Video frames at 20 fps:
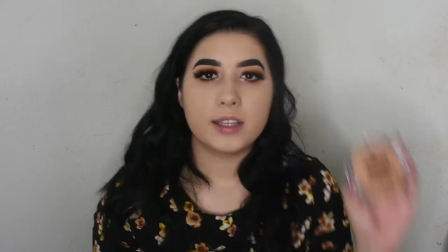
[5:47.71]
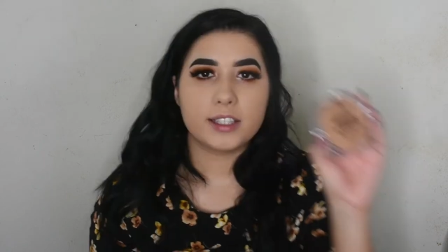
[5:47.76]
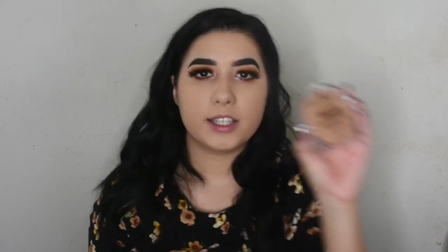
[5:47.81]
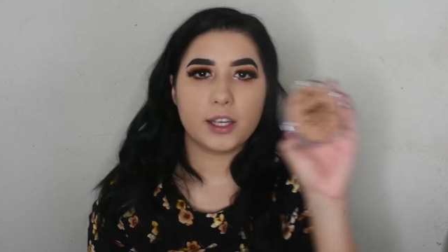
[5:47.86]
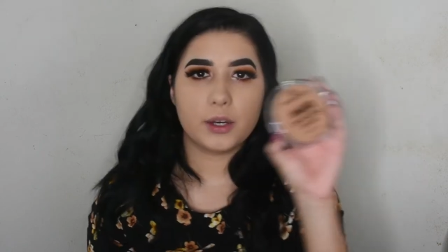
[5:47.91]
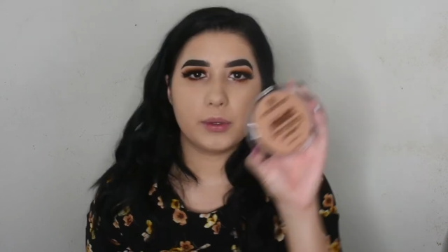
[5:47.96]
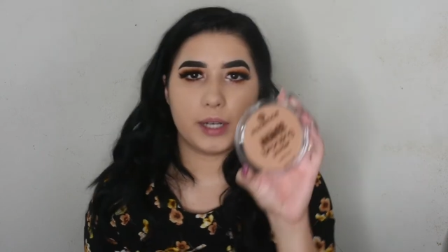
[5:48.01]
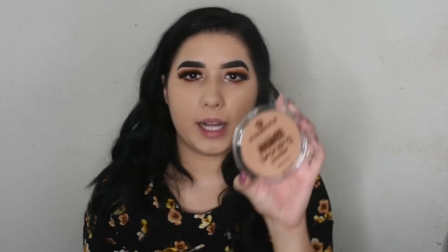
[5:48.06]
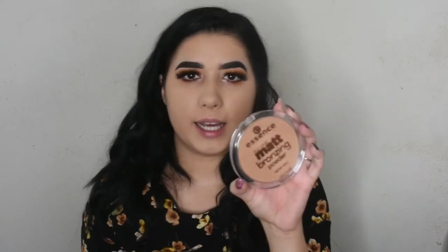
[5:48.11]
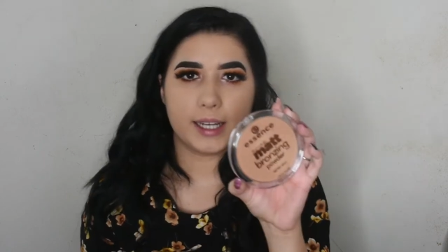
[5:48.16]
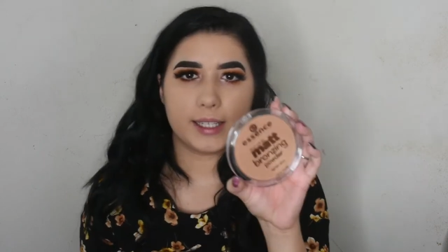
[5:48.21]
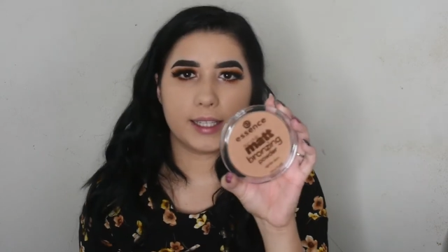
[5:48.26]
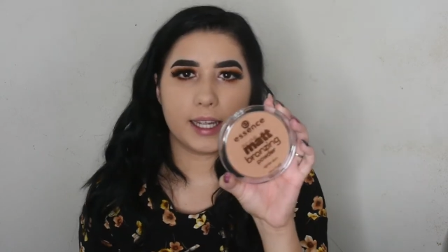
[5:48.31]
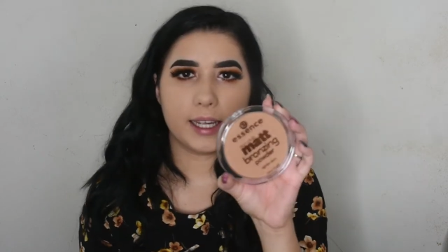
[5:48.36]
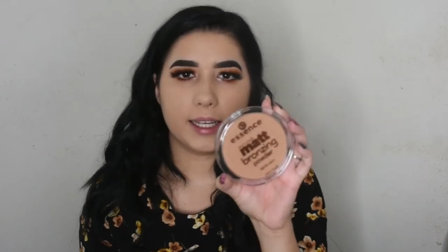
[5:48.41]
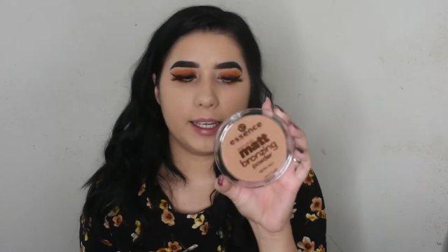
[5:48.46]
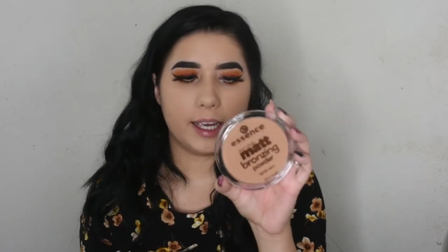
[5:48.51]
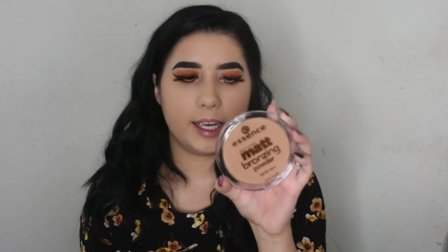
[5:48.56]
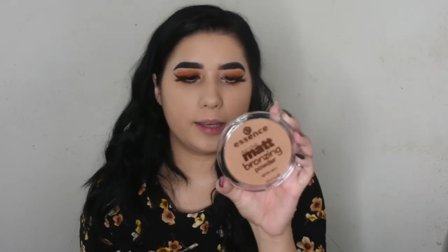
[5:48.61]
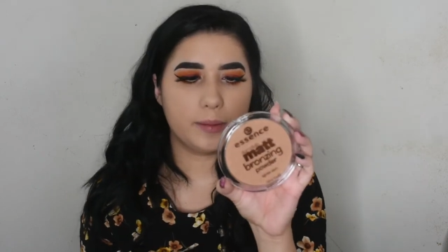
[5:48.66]
So next
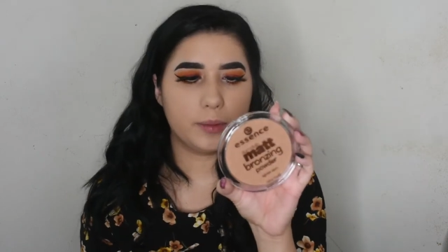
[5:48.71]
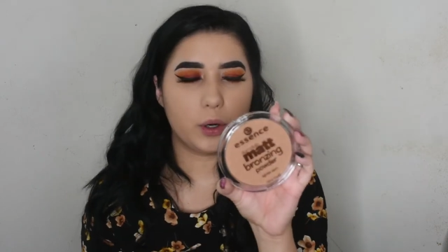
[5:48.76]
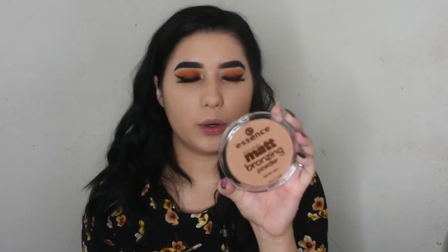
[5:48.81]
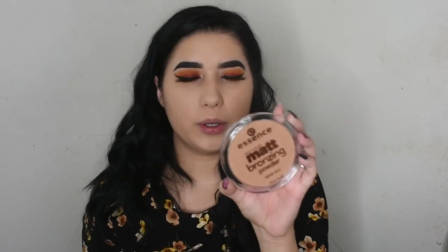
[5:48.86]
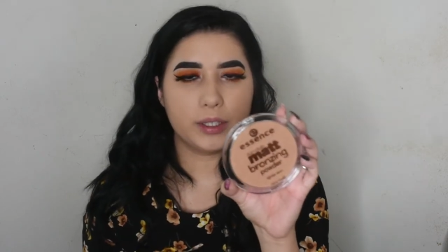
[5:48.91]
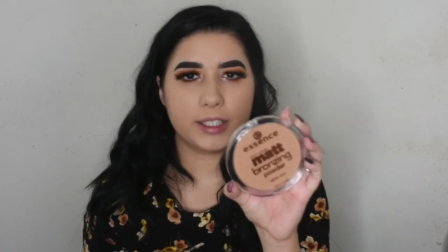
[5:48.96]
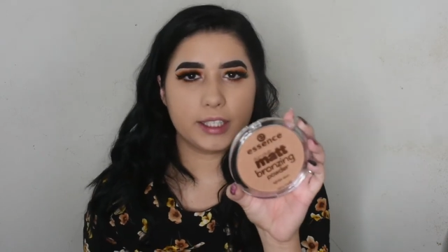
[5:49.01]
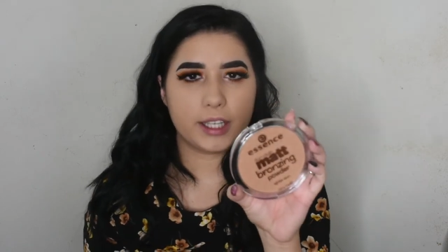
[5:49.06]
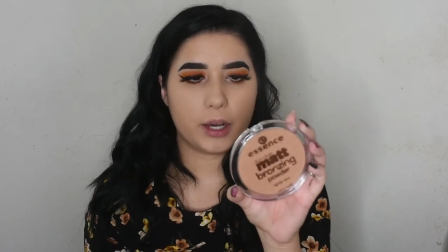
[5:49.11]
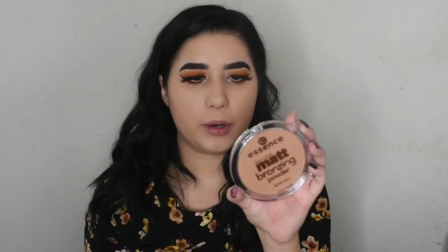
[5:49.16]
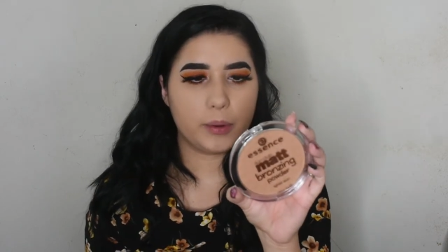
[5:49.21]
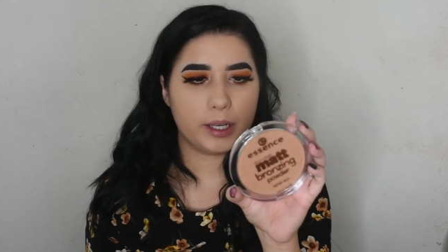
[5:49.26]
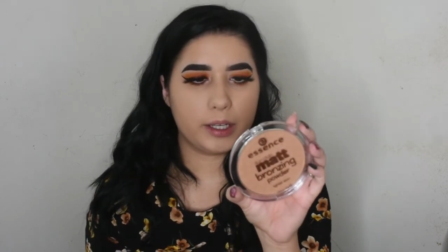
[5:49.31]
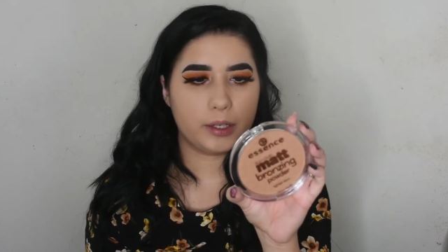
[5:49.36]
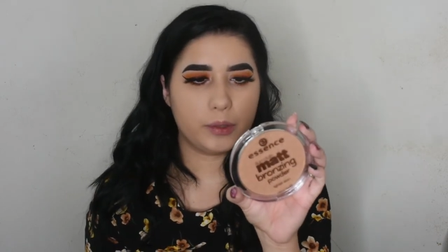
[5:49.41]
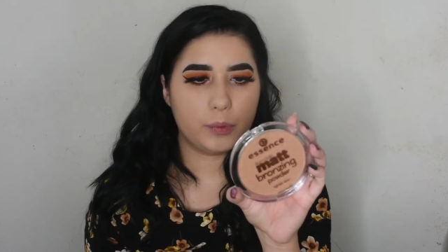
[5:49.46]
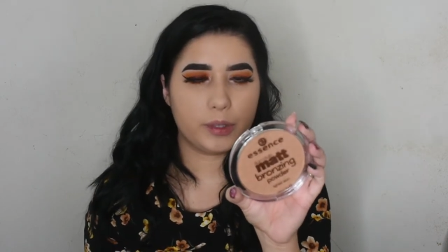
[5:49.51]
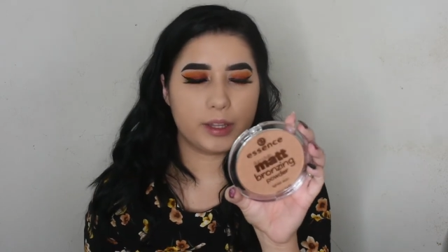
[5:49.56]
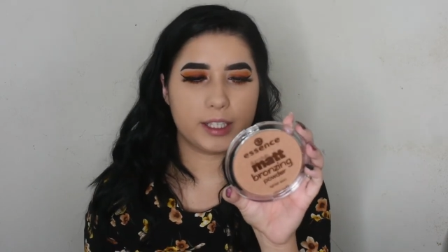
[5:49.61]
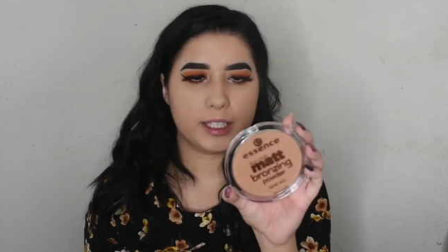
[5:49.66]
I am going to go
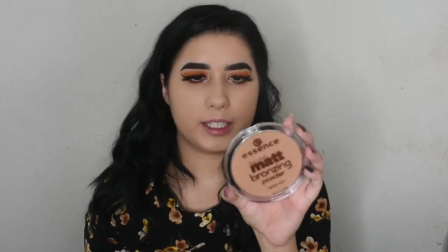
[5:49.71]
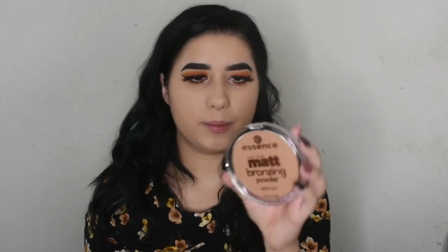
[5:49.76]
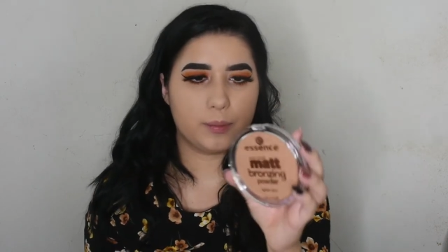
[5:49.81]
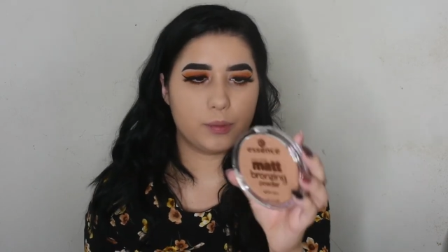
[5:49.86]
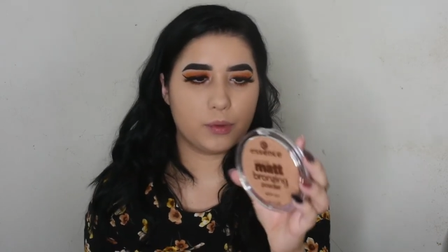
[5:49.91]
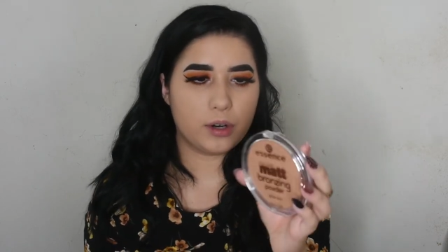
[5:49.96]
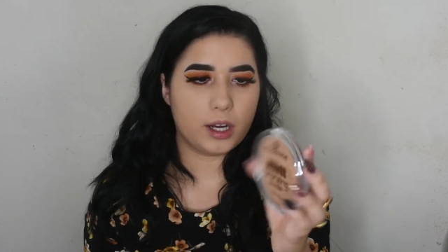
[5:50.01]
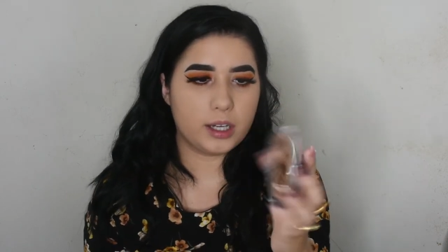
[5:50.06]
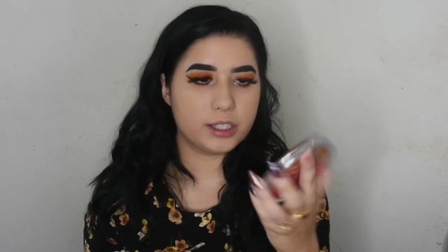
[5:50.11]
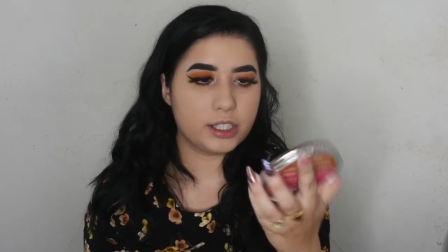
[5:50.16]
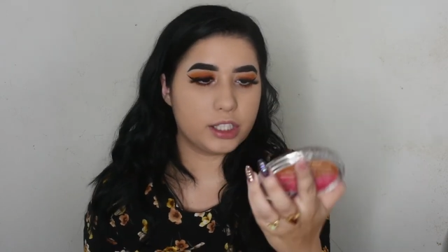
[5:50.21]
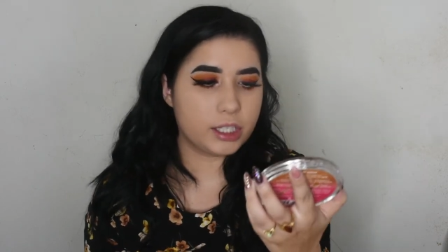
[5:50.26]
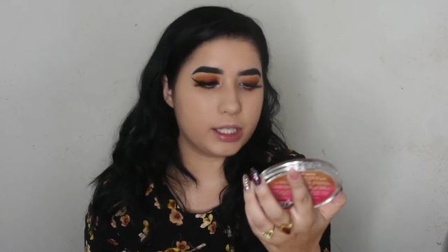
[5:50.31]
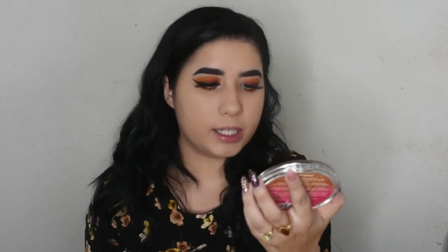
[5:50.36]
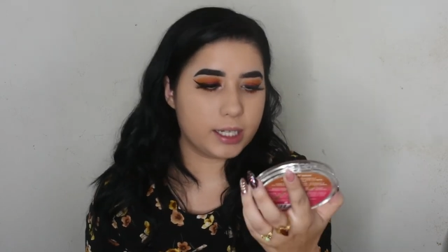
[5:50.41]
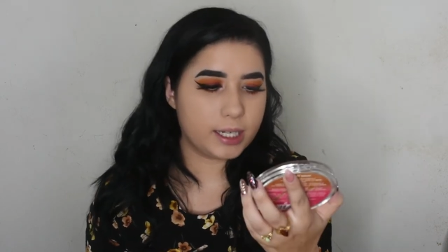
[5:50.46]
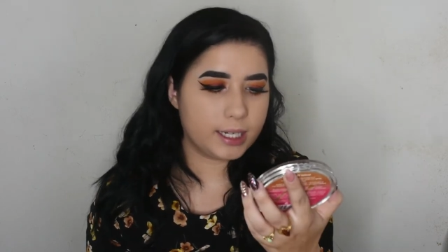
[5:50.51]
in with this bronzer.